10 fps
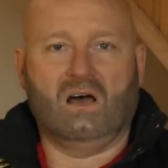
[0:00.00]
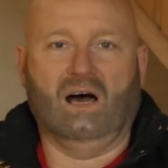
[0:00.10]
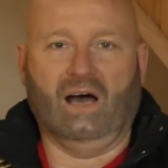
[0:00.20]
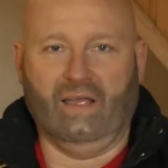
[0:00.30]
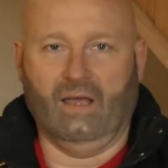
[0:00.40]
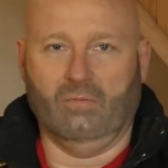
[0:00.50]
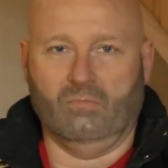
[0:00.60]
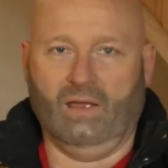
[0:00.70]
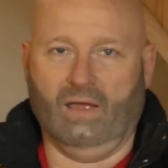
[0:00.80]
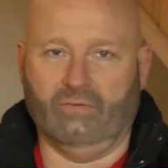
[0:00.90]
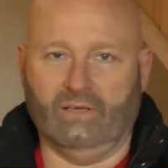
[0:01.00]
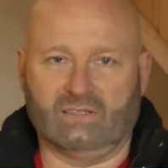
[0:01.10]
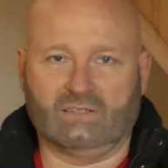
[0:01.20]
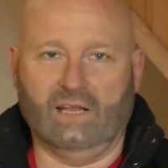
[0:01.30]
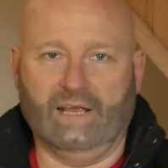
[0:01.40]
I am
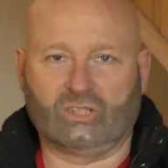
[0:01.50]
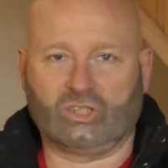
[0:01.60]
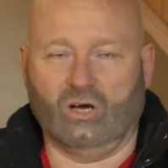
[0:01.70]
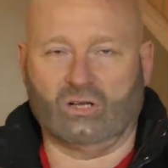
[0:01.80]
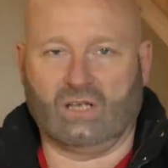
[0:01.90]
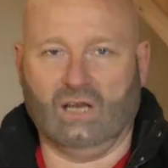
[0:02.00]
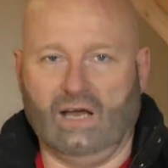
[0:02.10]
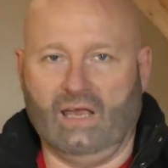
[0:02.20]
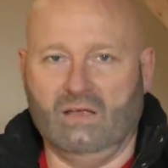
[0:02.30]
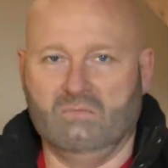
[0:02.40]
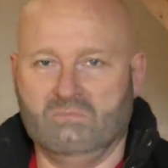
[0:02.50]
Heavy Slingshot Guy.